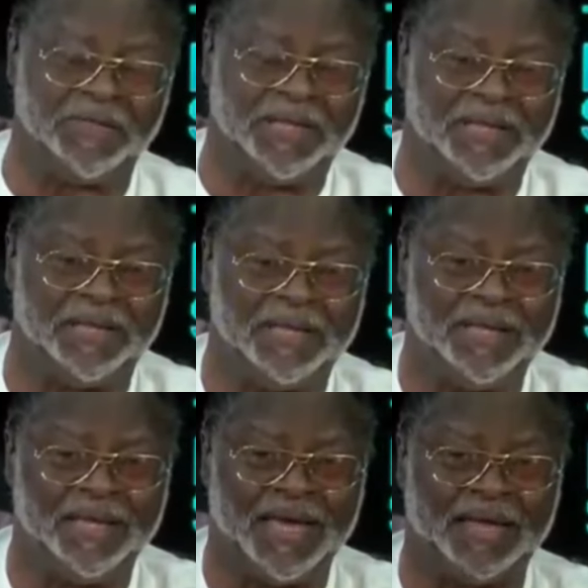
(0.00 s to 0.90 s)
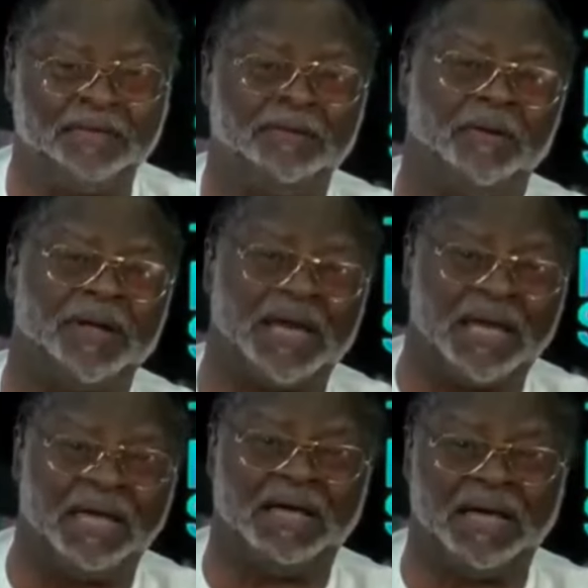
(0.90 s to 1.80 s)
the end
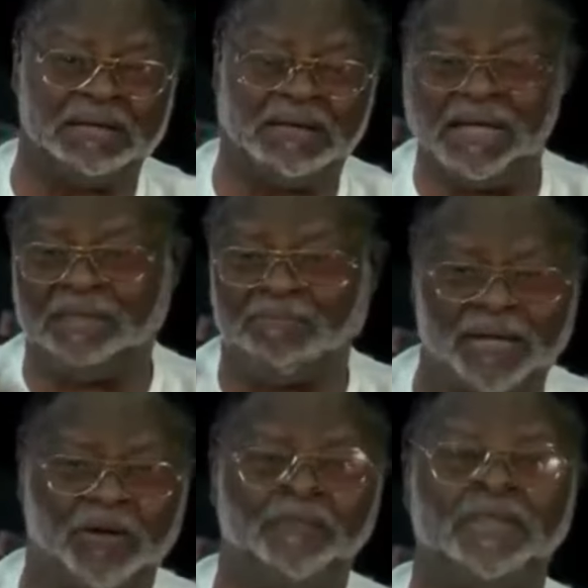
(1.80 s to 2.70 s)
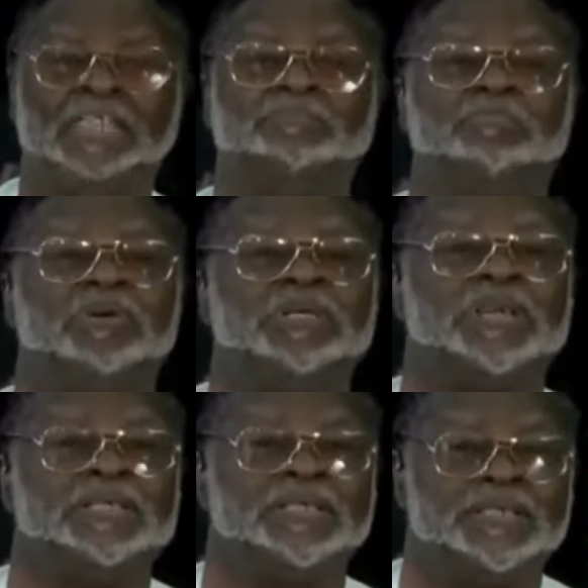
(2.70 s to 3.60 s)
hunger and end bad governance
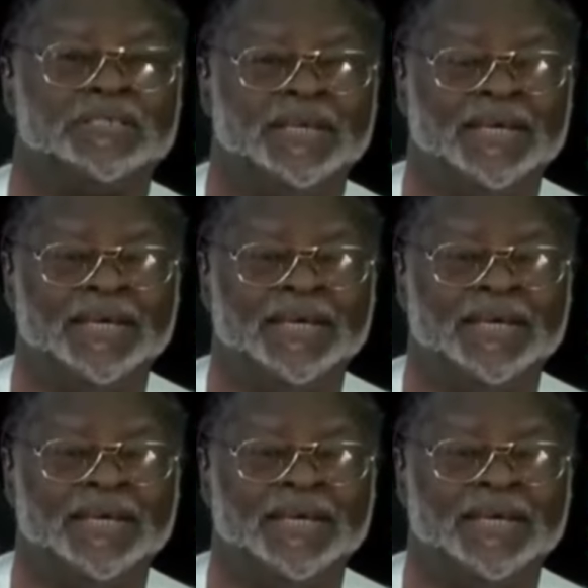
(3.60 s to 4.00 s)
protests,